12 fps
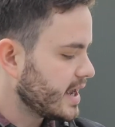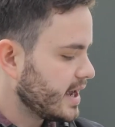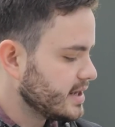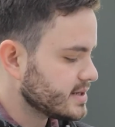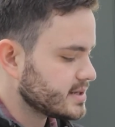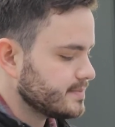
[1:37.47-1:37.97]

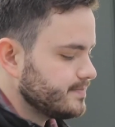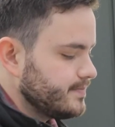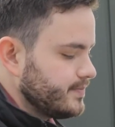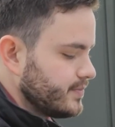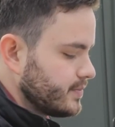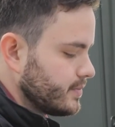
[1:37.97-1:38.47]
days,
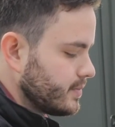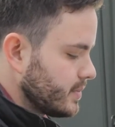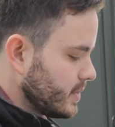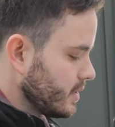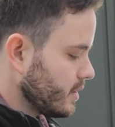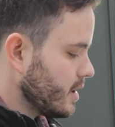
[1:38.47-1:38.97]

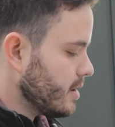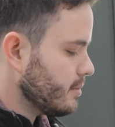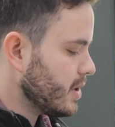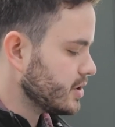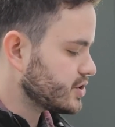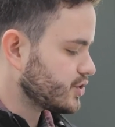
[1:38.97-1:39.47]

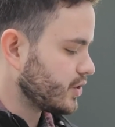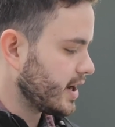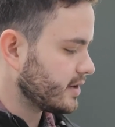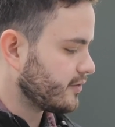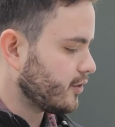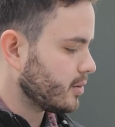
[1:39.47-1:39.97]
most
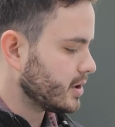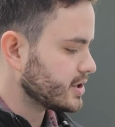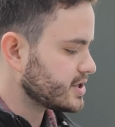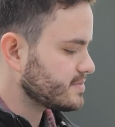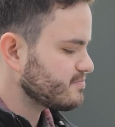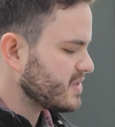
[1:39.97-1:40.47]

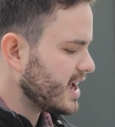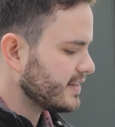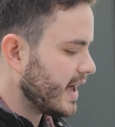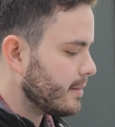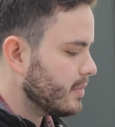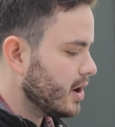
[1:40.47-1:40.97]
transformers, well not